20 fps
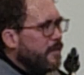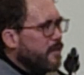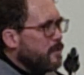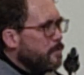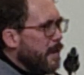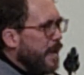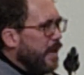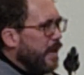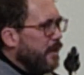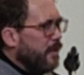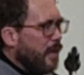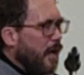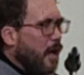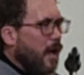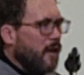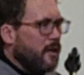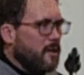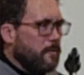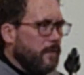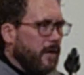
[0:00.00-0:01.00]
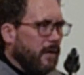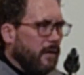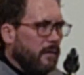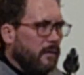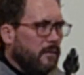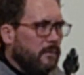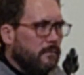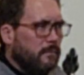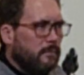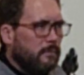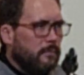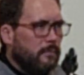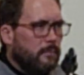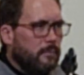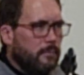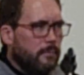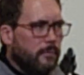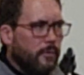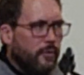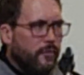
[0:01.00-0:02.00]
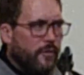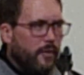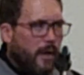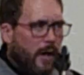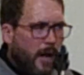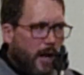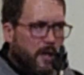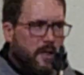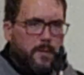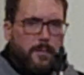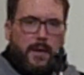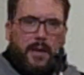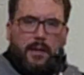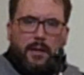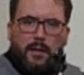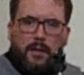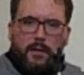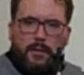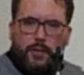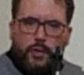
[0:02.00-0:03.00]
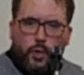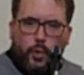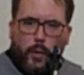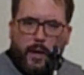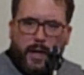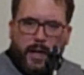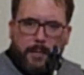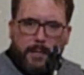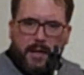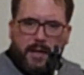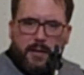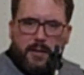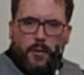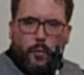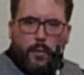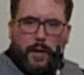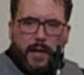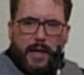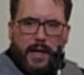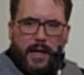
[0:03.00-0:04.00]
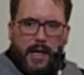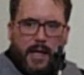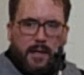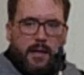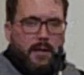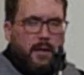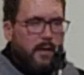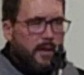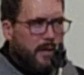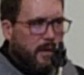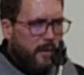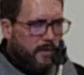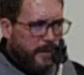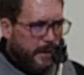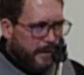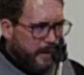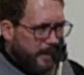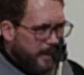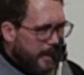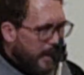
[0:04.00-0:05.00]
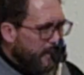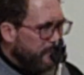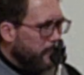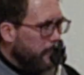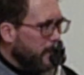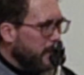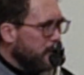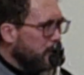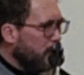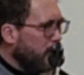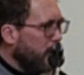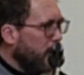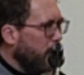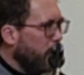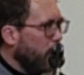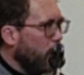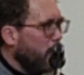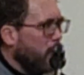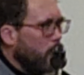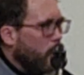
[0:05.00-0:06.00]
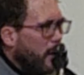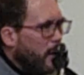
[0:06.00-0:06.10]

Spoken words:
this man in the hospital? The hospital, 20 minutes away, they did have a mental health ward.